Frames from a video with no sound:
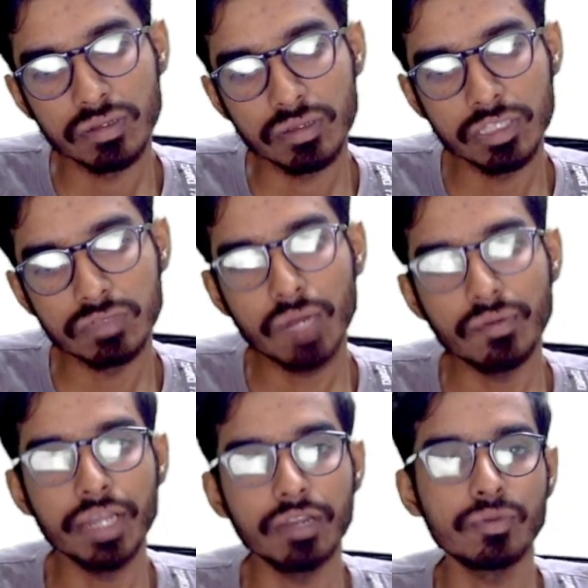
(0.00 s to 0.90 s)
This is what we
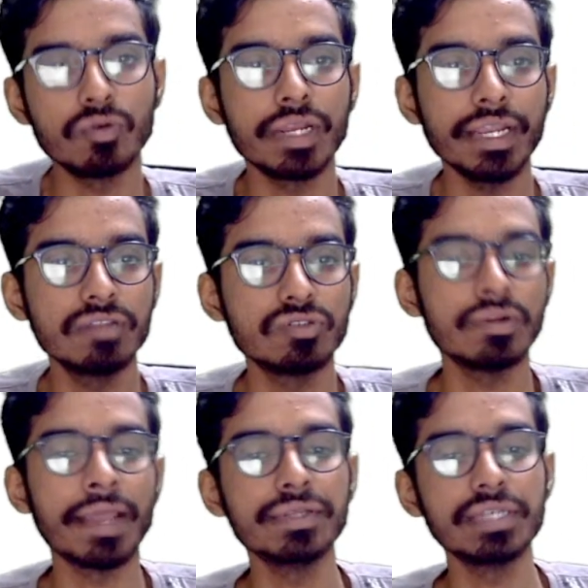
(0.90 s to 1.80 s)
need to prove, right? So
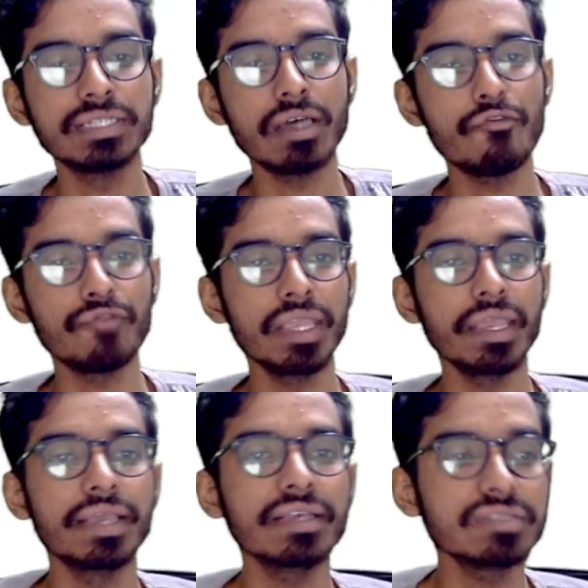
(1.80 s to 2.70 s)
divergence of phi
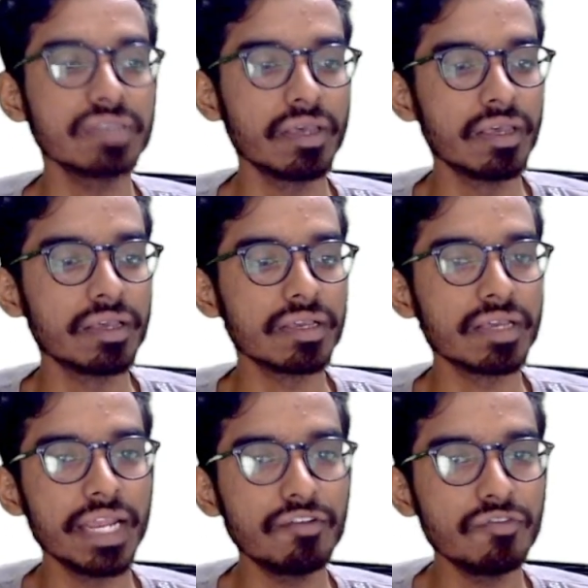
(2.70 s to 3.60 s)
A is
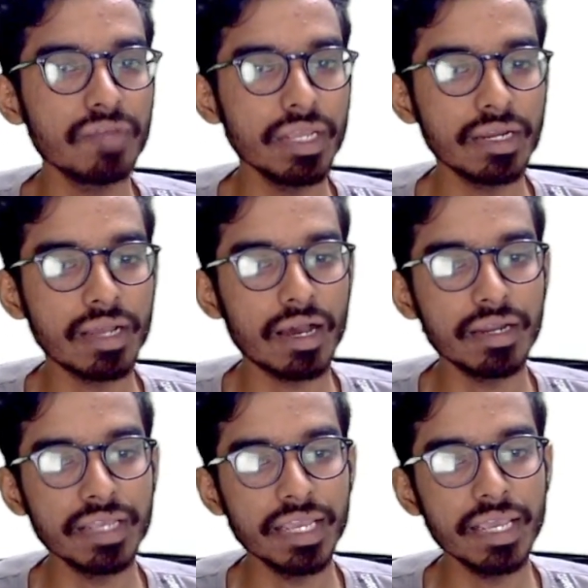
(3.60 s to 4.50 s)
grade phi
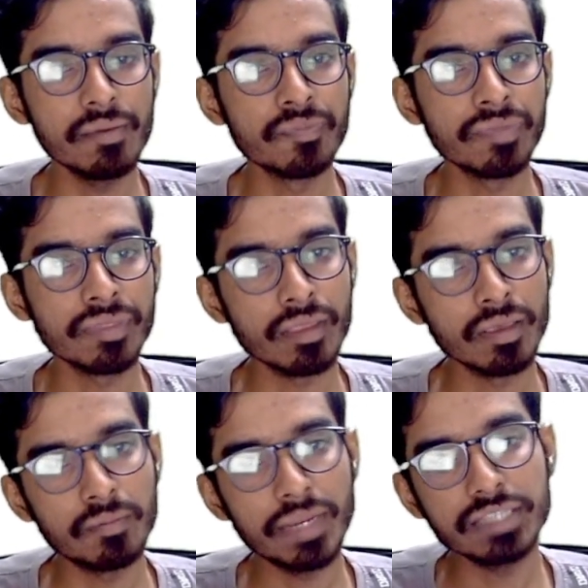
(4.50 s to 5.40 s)
dot A
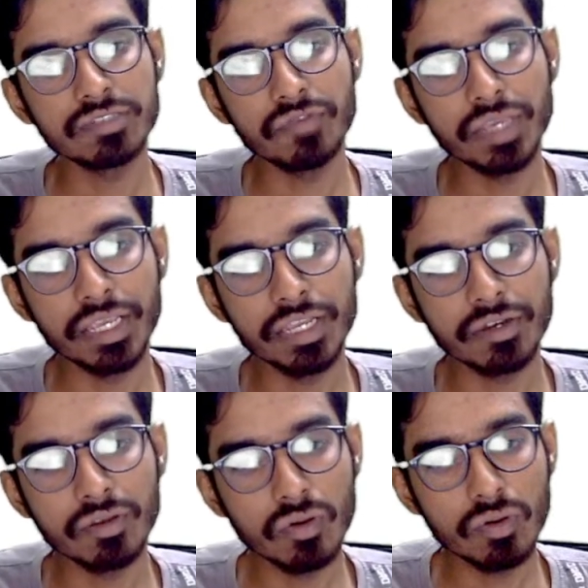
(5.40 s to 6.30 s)
plus phi
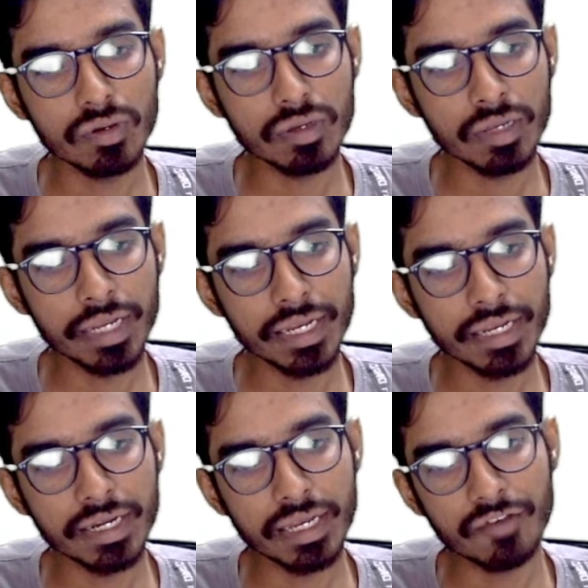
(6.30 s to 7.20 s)
into
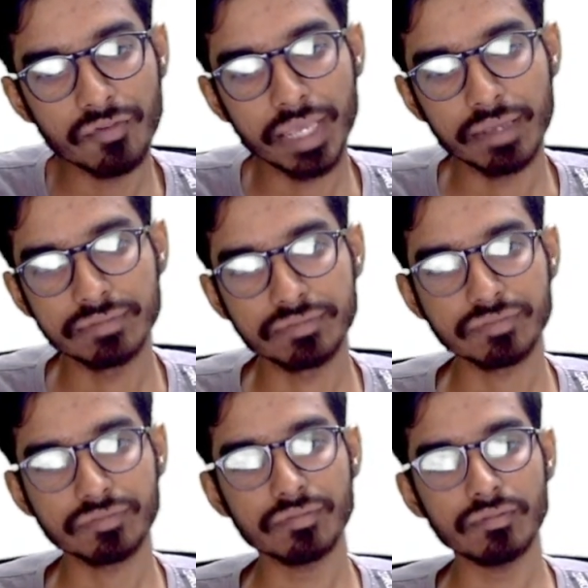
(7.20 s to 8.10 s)
gradient of A.
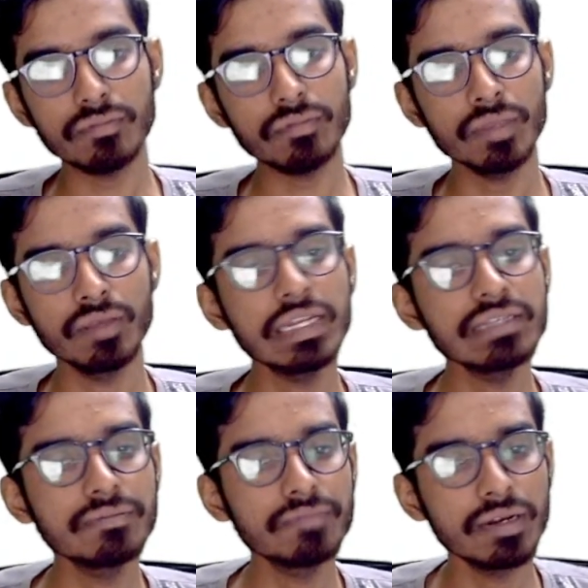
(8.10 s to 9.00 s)
Very
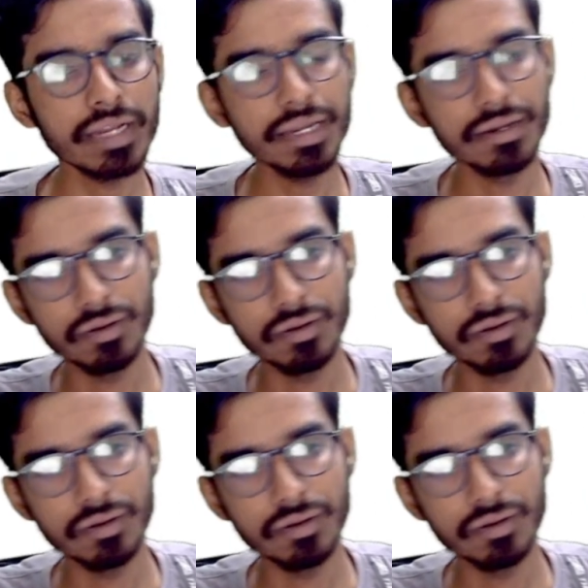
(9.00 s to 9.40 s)
simple, right?